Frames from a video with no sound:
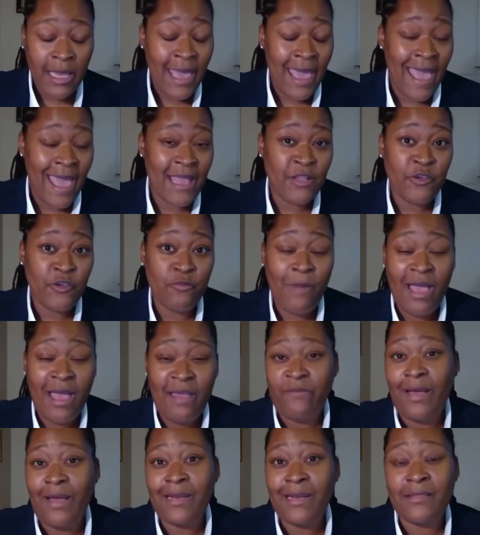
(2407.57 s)
and you
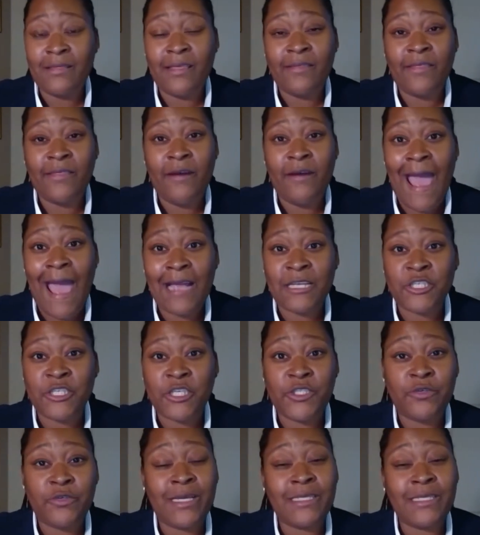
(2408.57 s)
might find out that they're
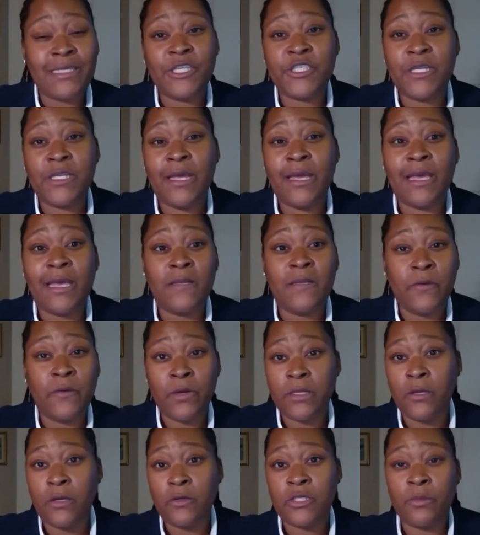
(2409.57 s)
actually transitioning and
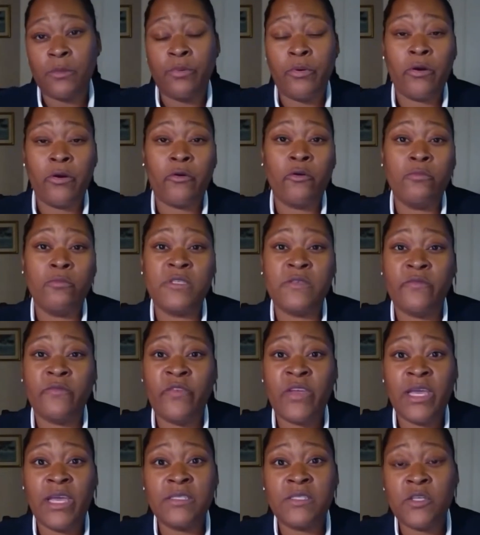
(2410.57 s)
doing those support groups
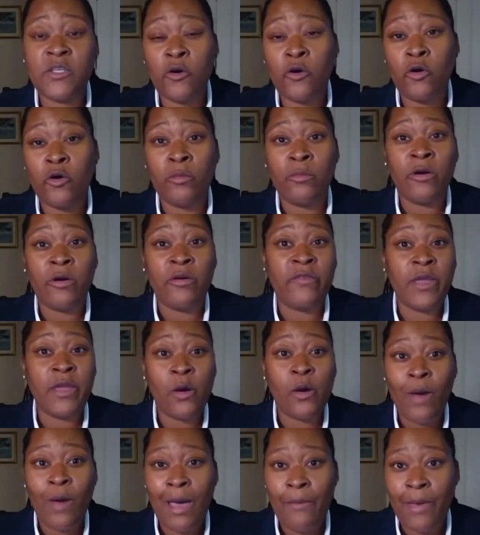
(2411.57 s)
via Zoom or via
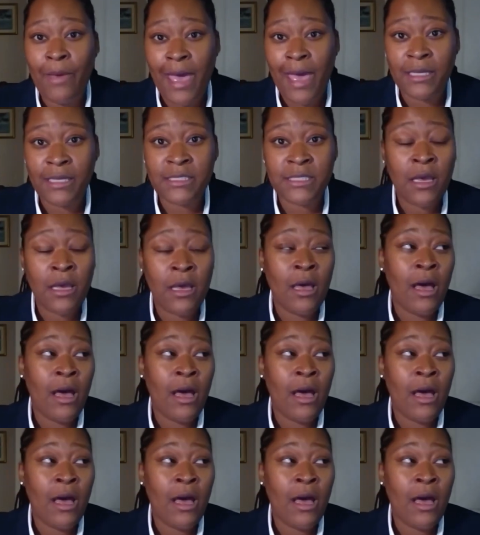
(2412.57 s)
WebEx